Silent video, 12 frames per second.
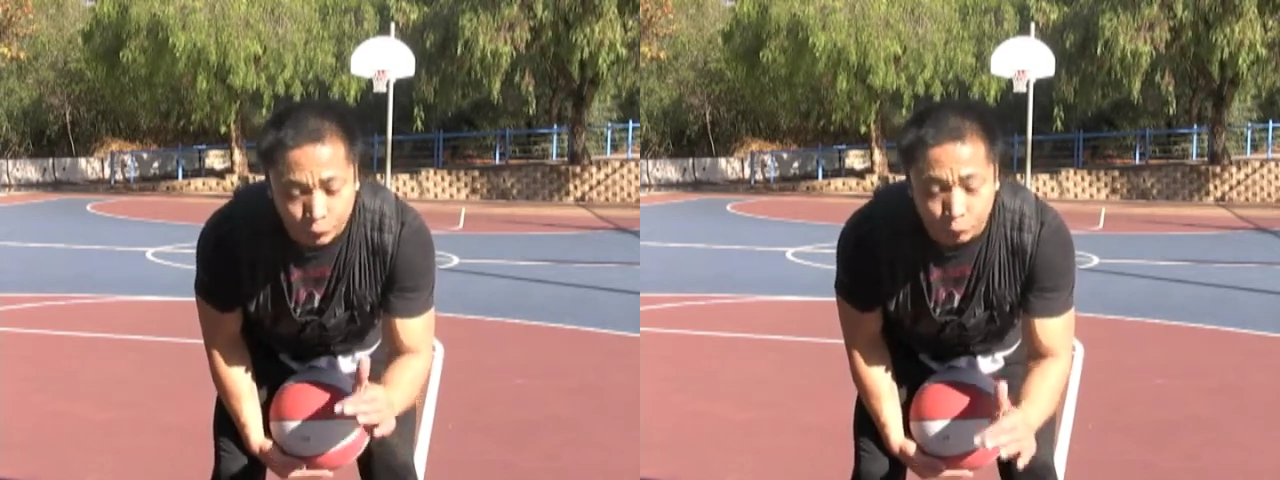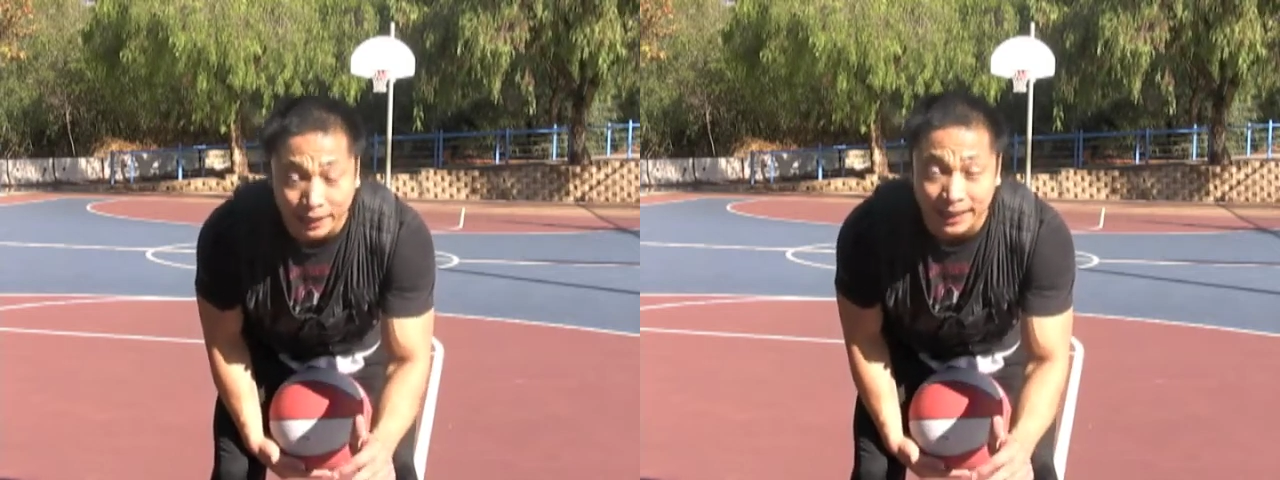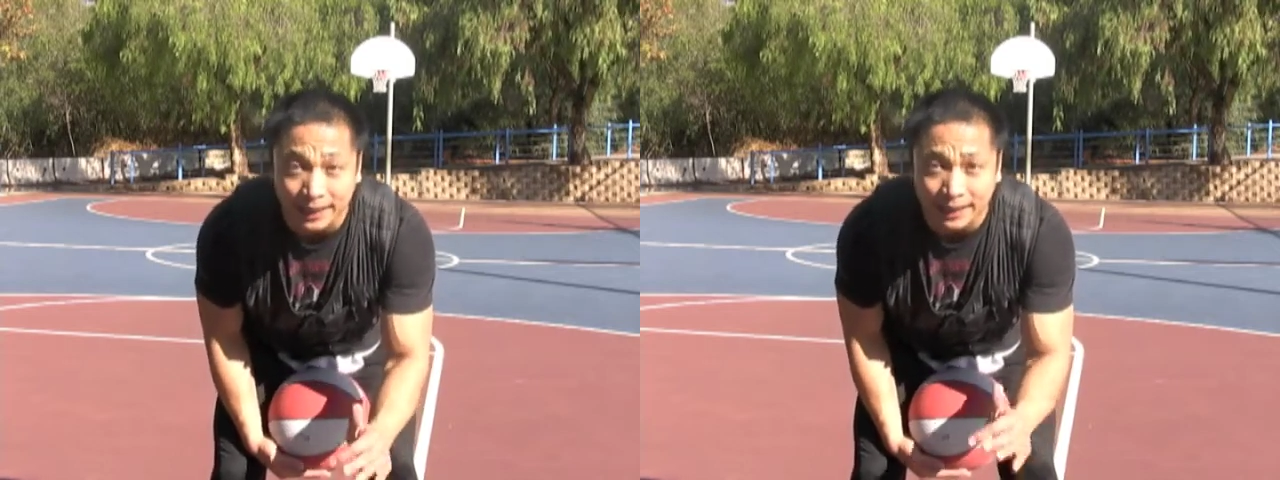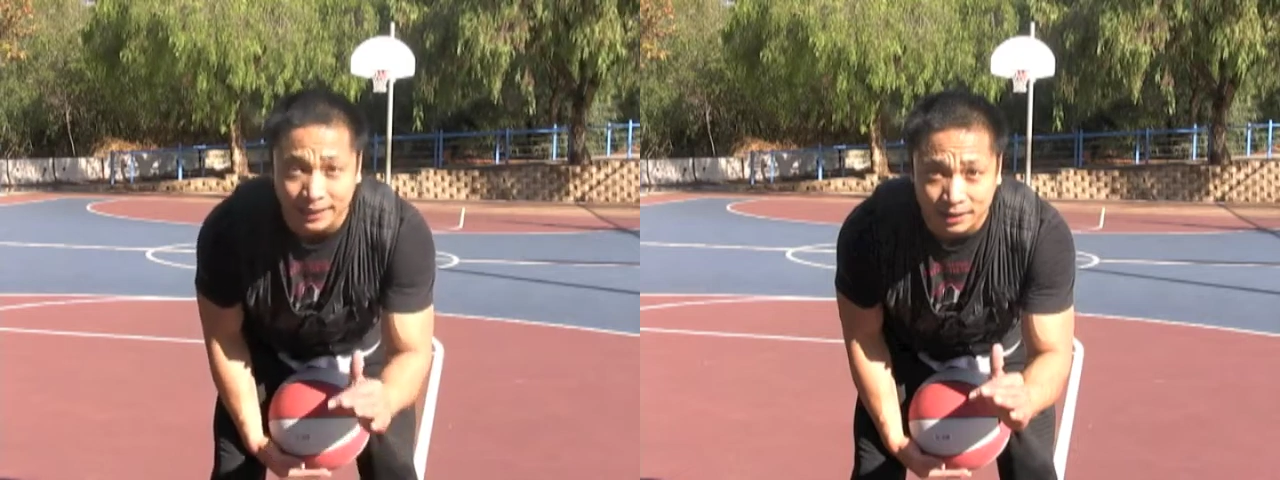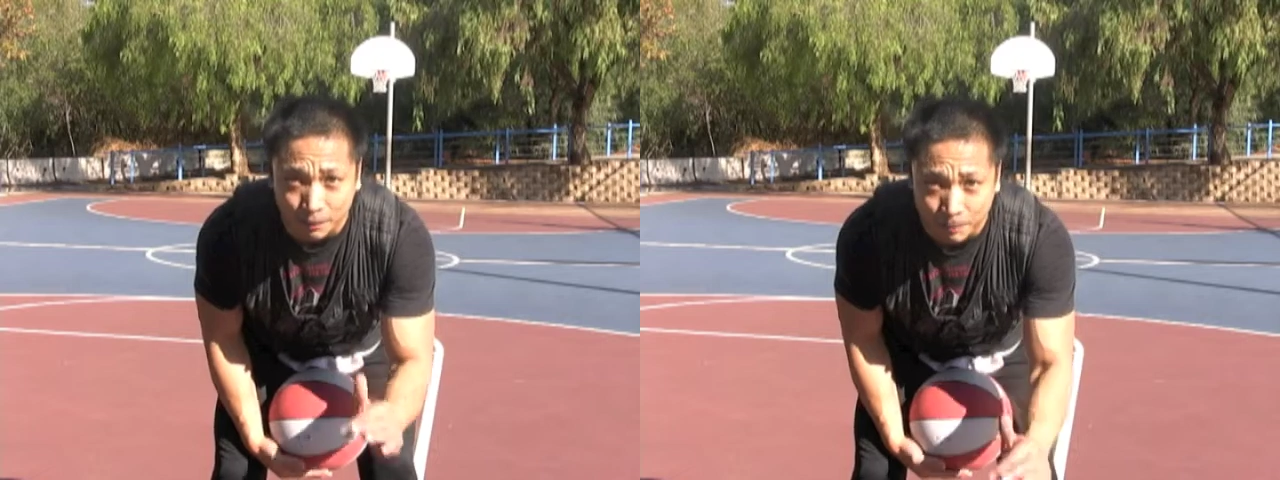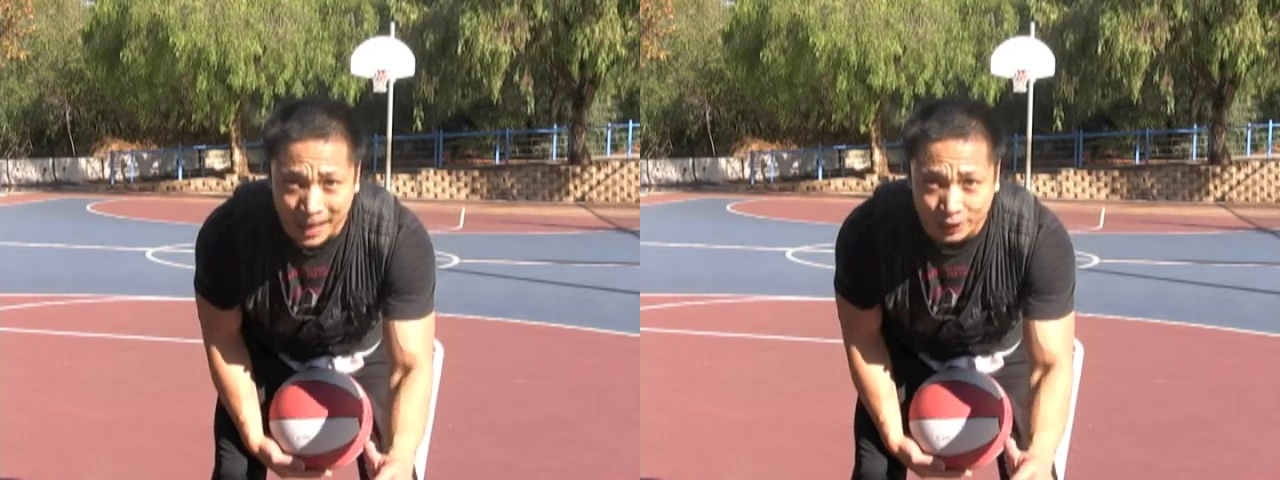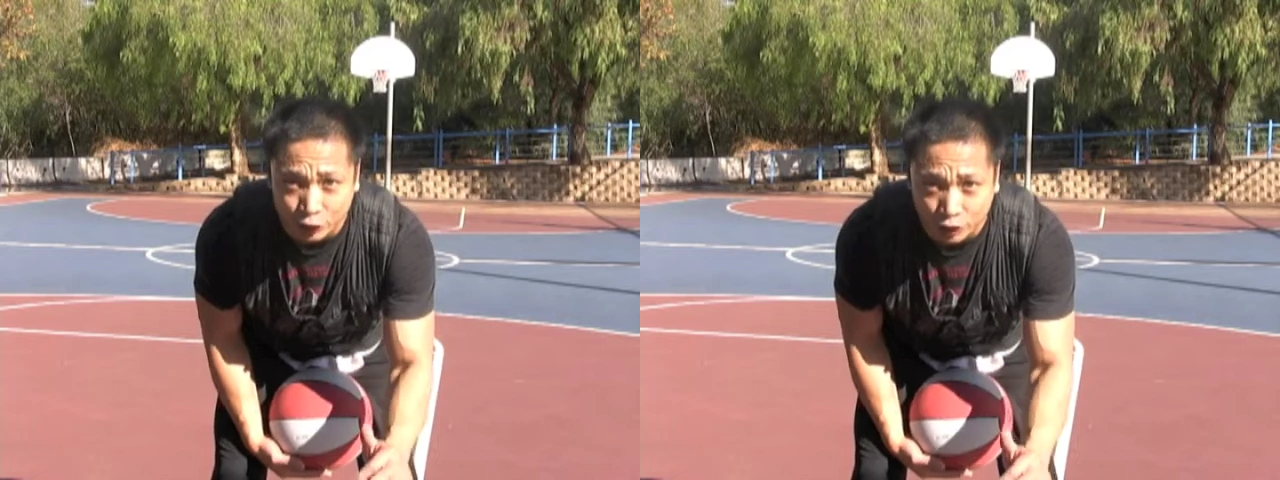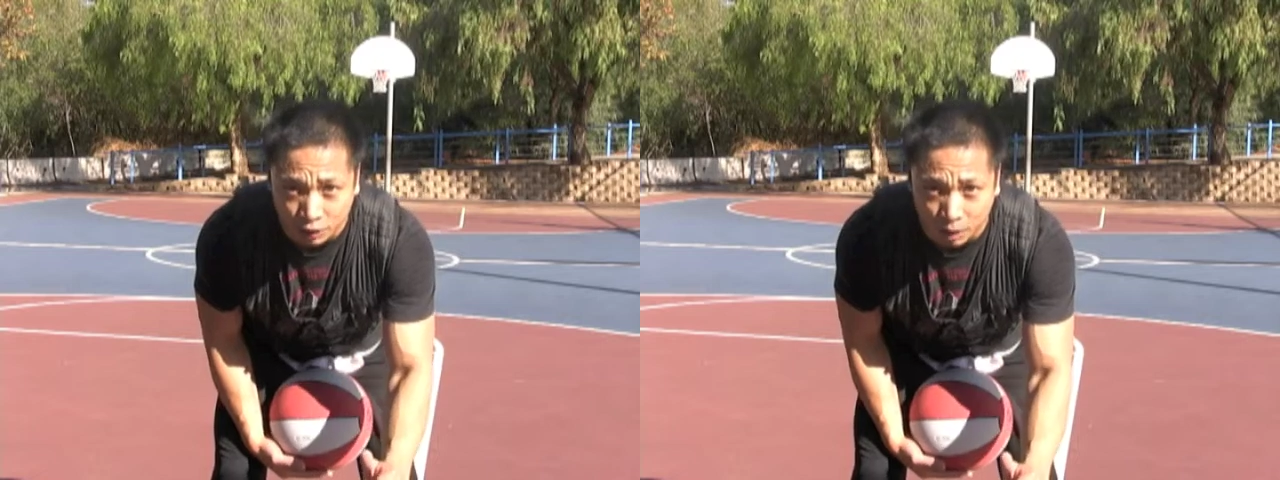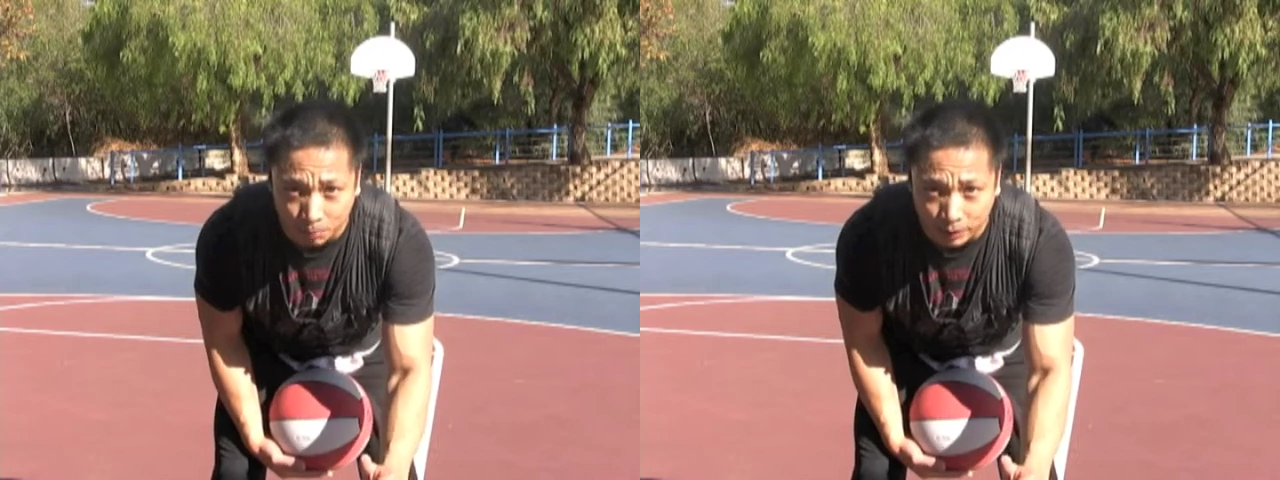3 is the
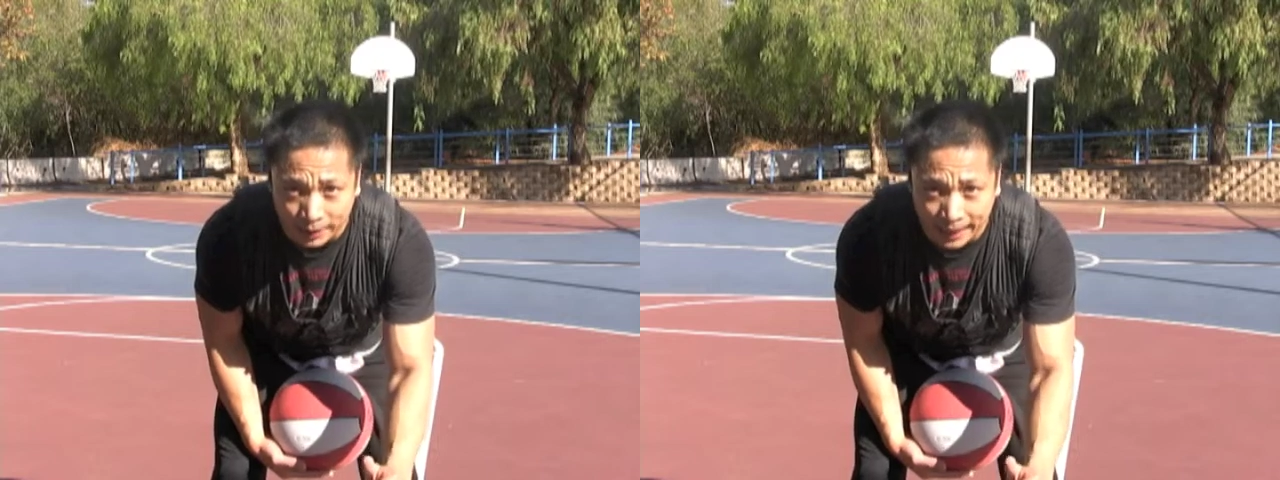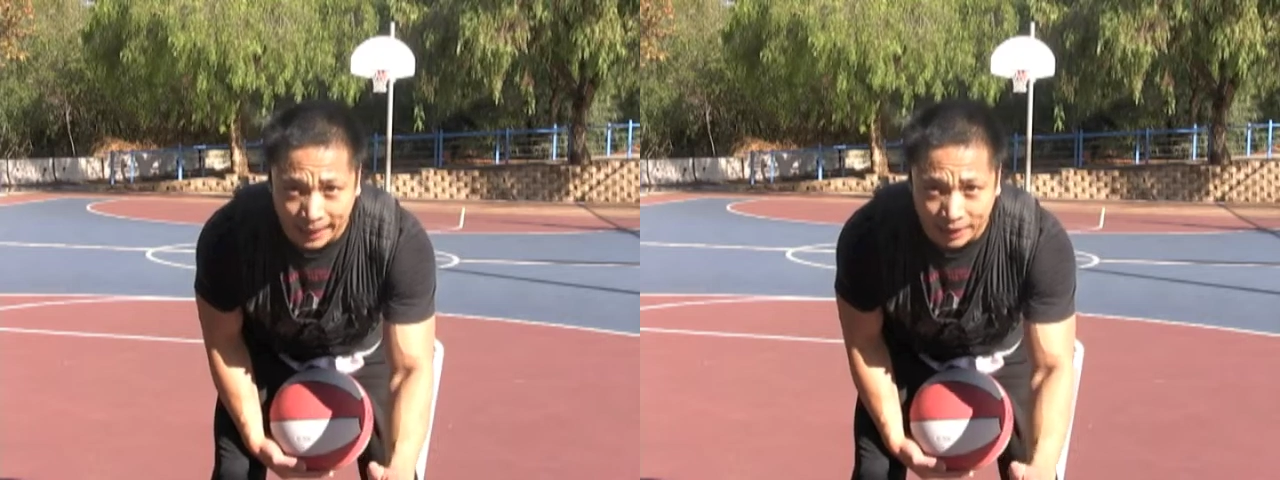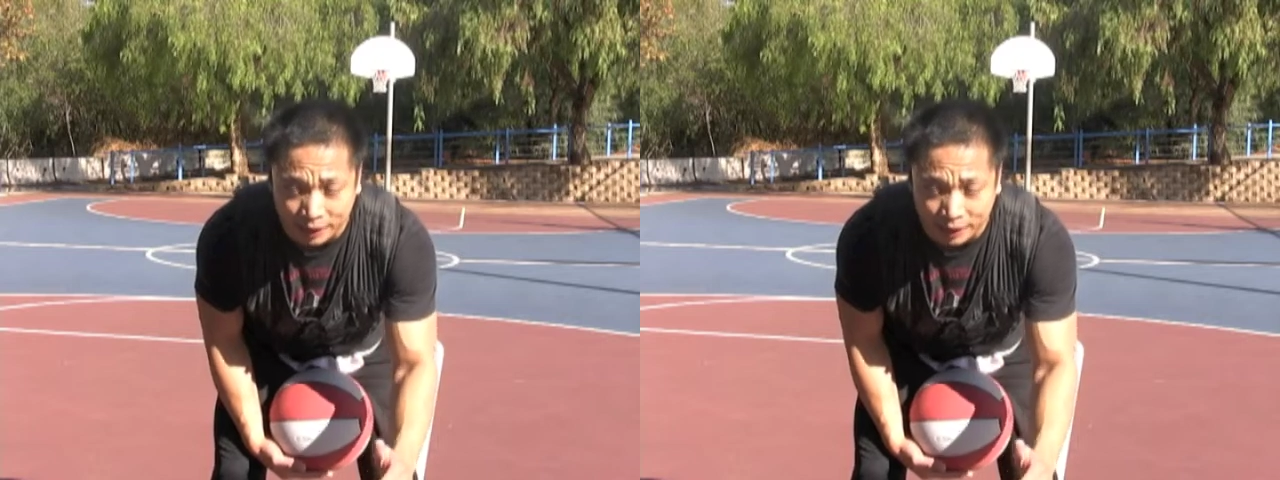magic number, okay?